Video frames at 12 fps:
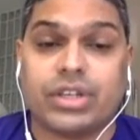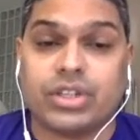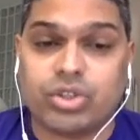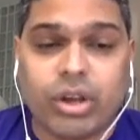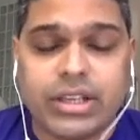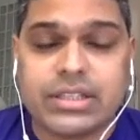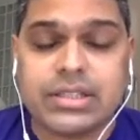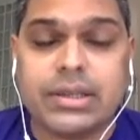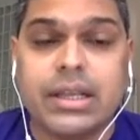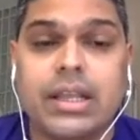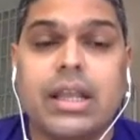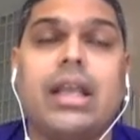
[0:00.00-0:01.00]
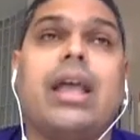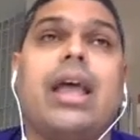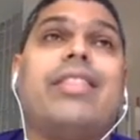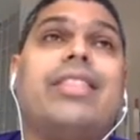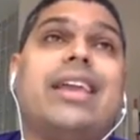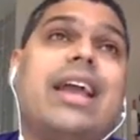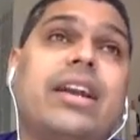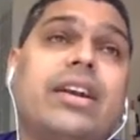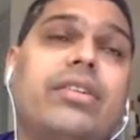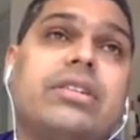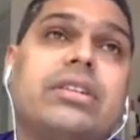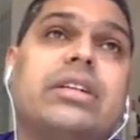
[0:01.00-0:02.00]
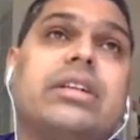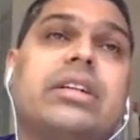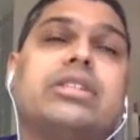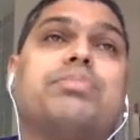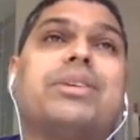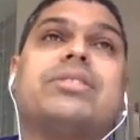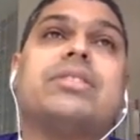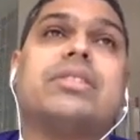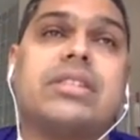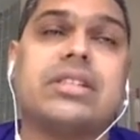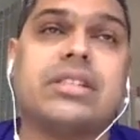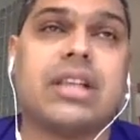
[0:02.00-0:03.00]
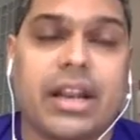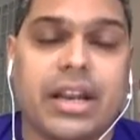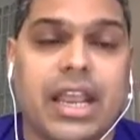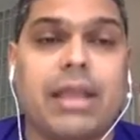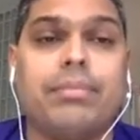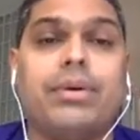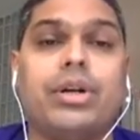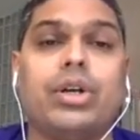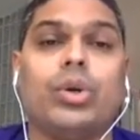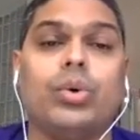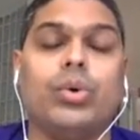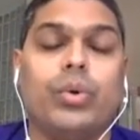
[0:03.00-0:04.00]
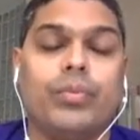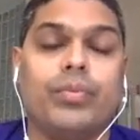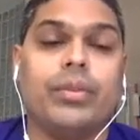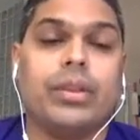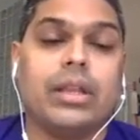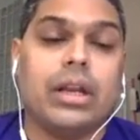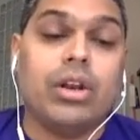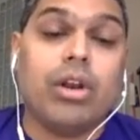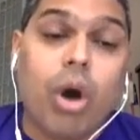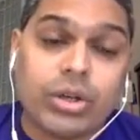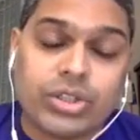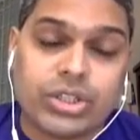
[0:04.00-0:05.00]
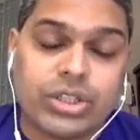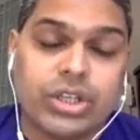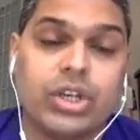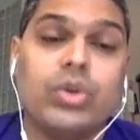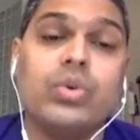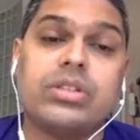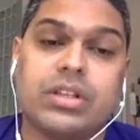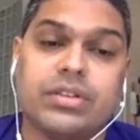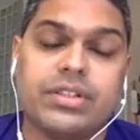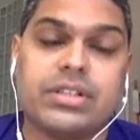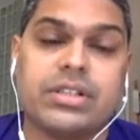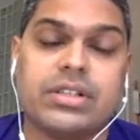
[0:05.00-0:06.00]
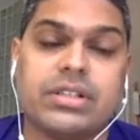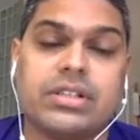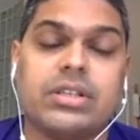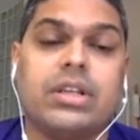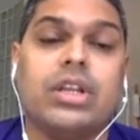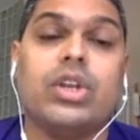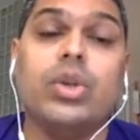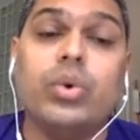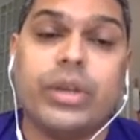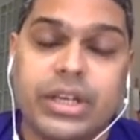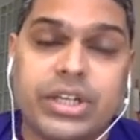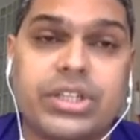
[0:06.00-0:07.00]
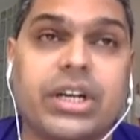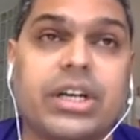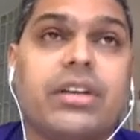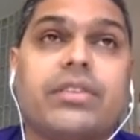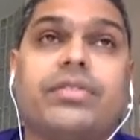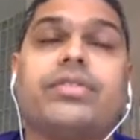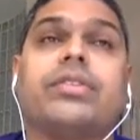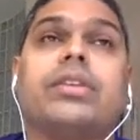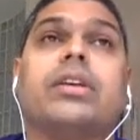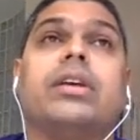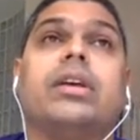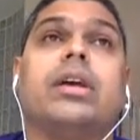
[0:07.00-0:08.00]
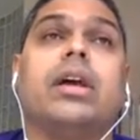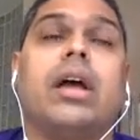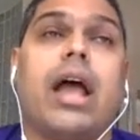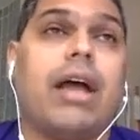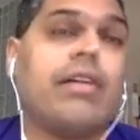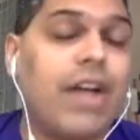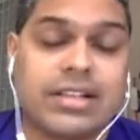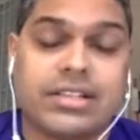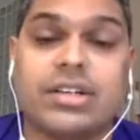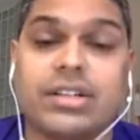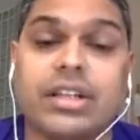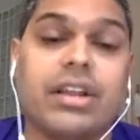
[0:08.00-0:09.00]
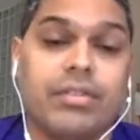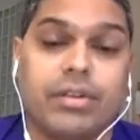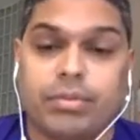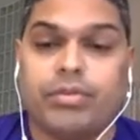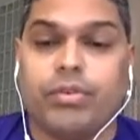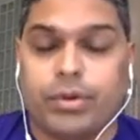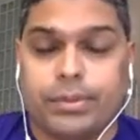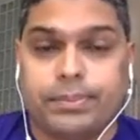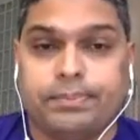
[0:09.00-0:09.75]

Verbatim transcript: their choice. And the end result is businesses are able to launch new services, new initiatives faster than ever before.